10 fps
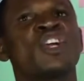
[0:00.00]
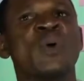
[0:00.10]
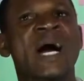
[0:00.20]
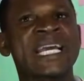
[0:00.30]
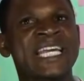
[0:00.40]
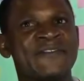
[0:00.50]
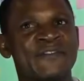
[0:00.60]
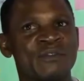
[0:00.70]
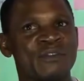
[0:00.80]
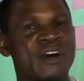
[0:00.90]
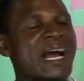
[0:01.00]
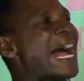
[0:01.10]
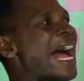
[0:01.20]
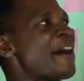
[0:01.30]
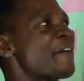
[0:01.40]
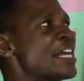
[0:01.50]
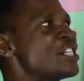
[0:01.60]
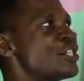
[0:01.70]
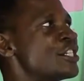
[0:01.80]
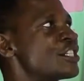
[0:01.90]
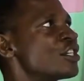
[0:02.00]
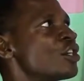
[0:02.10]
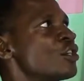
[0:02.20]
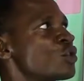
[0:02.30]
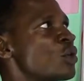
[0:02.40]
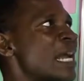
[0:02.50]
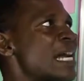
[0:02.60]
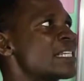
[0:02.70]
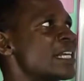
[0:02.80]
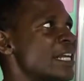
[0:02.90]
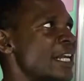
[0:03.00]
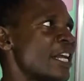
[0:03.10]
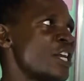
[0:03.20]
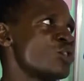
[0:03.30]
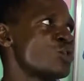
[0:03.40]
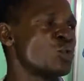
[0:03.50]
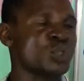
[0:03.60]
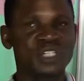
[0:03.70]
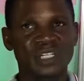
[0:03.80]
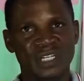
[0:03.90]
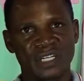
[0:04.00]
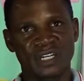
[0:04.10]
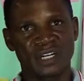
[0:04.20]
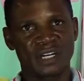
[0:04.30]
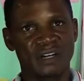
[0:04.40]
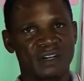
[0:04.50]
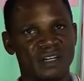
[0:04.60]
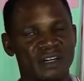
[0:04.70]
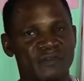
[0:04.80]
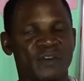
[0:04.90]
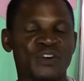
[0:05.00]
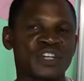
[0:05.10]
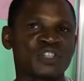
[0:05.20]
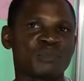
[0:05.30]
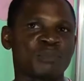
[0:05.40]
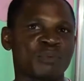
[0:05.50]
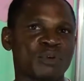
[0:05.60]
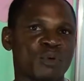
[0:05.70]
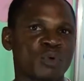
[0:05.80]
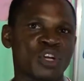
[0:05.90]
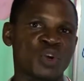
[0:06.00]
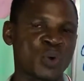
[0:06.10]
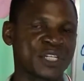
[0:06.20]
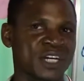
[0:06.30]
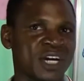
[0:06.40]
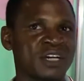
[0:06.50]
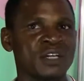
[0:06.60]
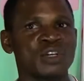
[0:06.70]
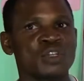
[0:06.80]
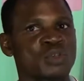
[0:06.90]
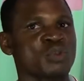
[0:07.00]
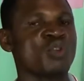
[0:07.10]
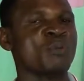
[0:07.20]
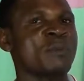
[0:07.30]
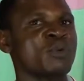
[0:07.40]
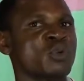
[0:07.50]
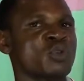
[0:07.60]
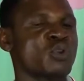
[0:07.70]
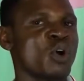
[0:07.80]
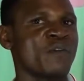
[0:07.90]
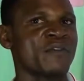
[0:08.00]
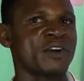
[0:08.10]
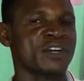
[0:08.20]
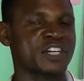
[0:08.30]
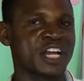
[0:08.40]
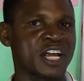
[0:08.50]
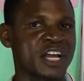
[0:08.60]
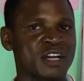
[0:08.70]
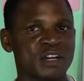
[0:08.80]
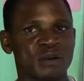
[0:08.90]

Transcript: you are given, arrange it so that it suits for this equation, so to be able to solve the